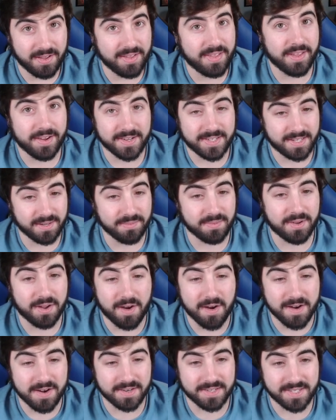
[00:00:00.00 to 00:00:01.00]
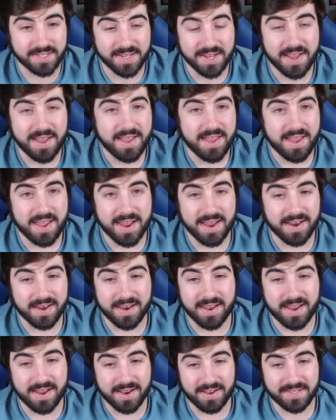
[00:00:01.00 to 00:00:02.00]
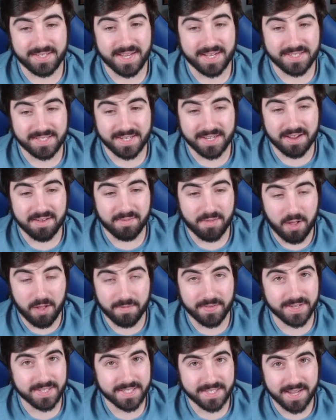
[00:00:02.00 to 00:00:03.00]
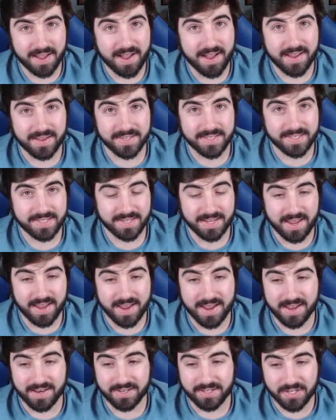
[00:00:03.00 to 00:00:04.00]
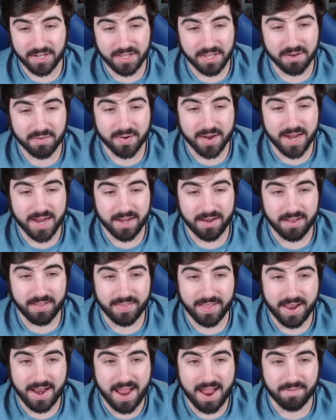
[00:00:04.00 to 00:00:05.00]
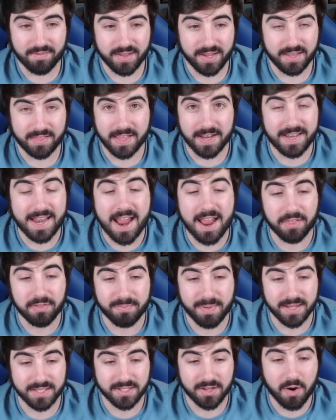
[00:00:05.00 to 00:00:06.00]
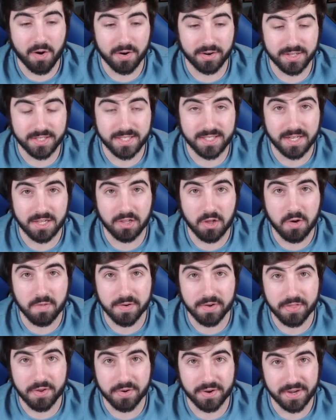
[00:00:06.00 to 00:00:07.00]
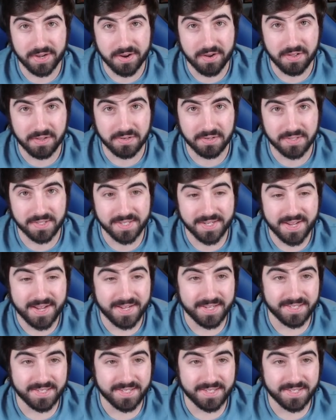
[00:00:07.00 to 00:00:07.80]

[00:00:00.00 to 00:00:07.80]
There's some cards in sets like Evolving Skies and Chilling Reign that have like the 10th best card still over $30.